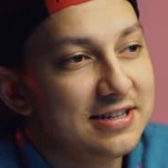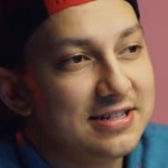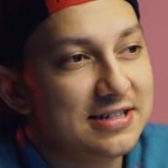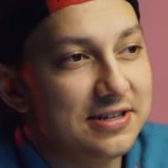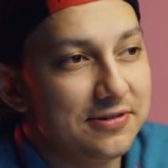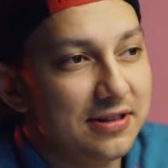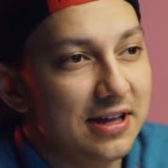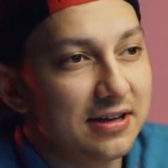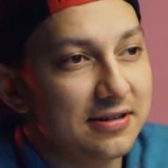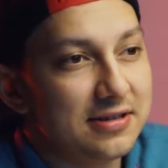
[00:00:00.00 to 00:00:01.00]
see you
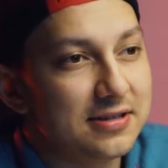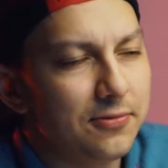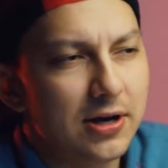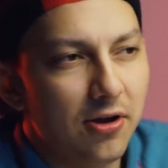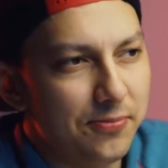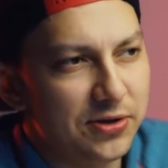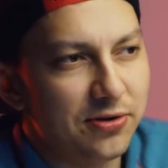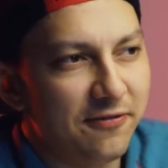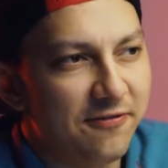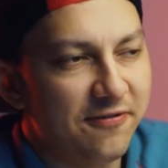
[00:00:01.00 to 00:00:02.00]
like this. I really hope you're
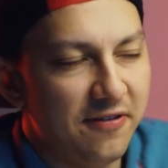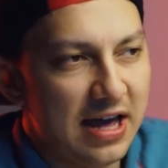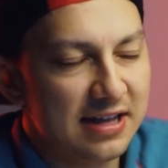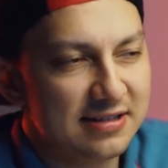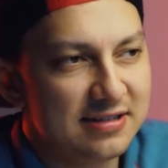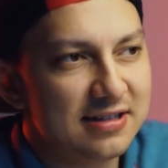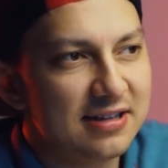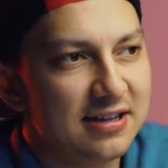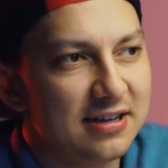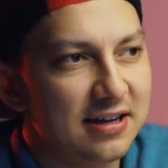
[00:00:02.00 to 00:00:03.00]
not fat,
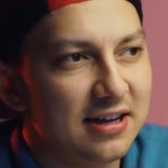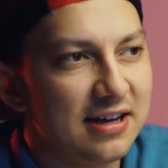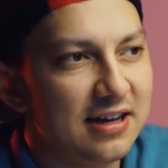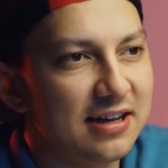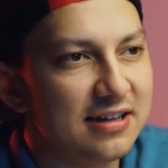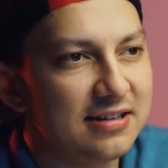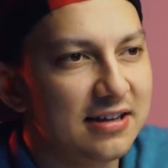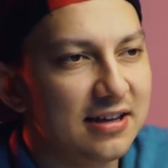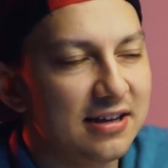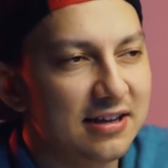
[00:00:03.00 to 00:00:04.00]
and
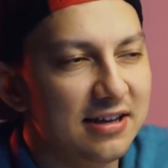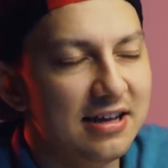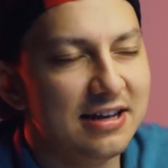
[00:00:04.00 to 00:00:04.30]
I